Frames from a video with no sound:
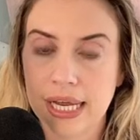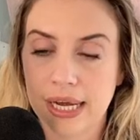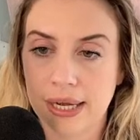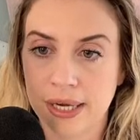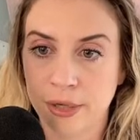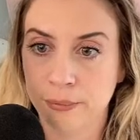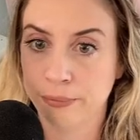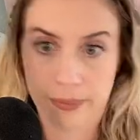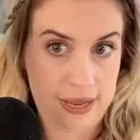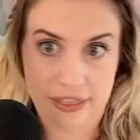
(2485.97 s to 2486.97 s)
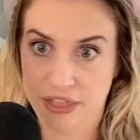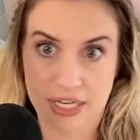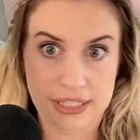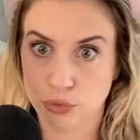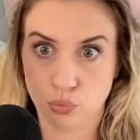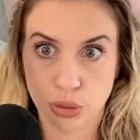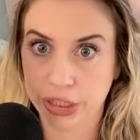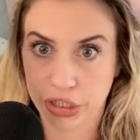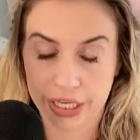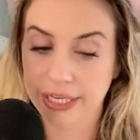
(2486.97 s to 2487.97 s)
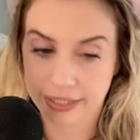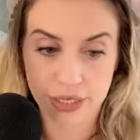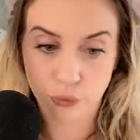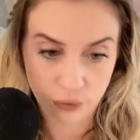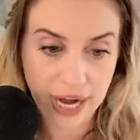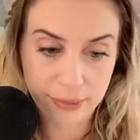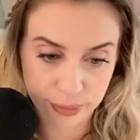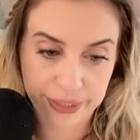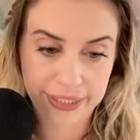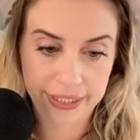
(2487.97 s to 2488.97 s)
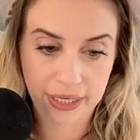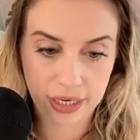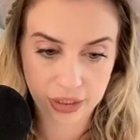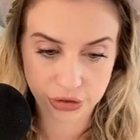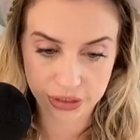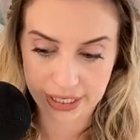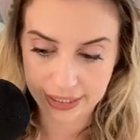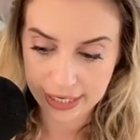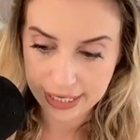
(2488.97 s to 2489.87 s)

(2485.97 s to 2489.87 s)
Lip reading: I think it's really, you're right, Britney Shane.